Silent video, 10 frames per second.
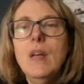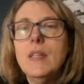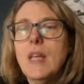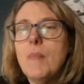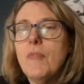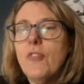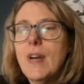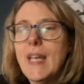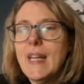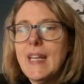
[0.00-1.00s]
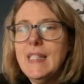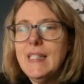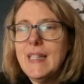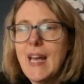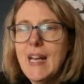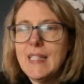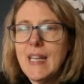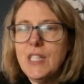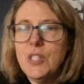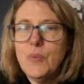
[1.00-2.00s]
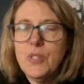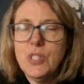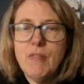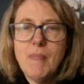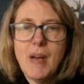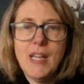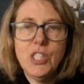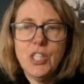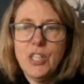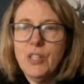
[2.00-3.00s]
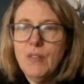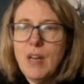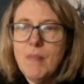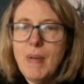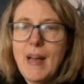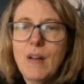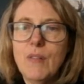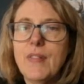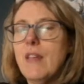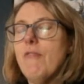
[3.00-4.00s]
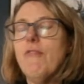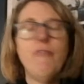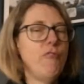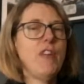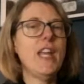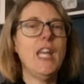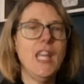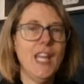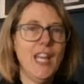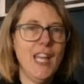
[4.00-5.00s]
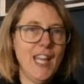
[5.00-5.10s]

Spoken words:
So before I get into that, I just want to remind you about the free